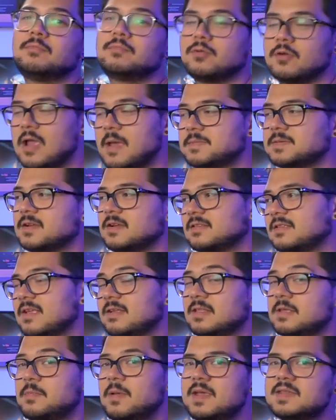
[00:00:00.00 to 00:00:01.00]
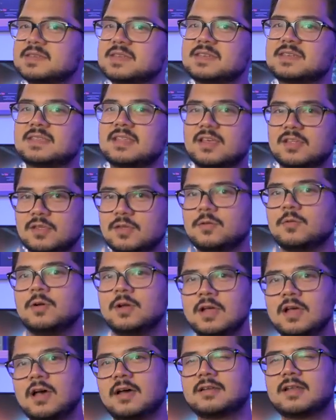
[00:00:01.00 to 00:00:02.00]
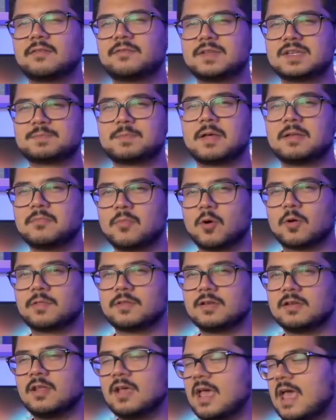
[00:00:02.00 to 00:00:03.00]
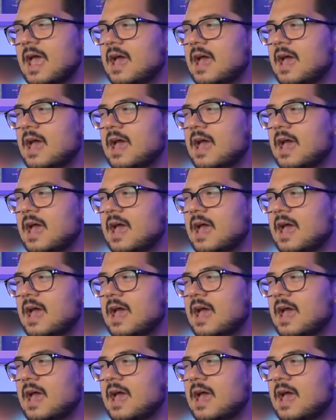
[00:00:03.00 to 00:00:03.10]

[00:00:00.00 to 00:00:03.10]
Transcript: perhaps on a daily basis, that you definitely spend more than